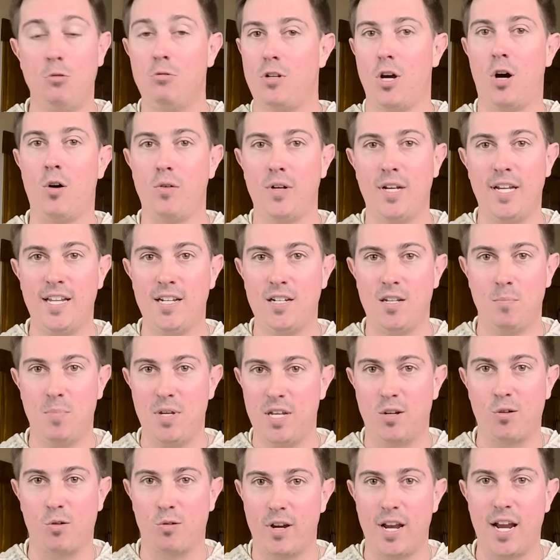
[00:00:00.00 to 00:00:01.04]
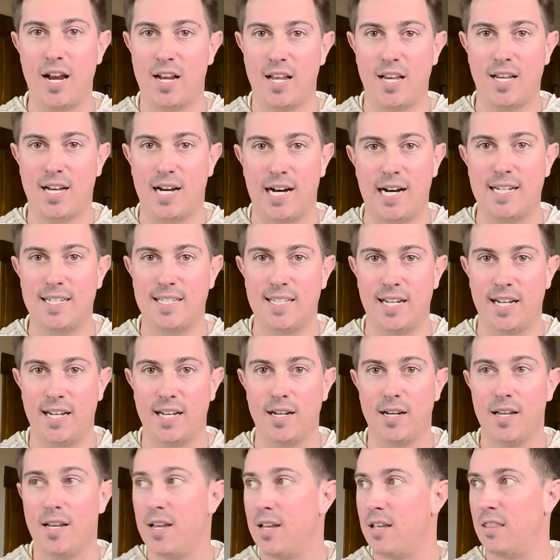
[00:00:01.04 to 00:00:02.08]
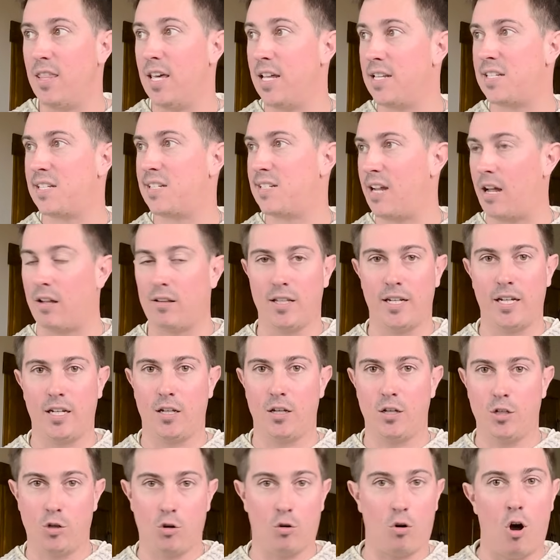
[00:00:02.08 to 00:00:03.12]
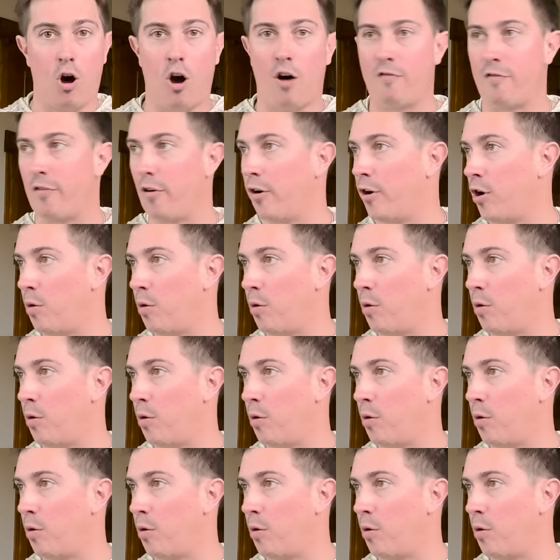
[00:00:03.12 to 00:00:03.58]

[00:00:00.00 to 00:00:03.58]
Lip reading: don't need to be creating content that's selling your offer,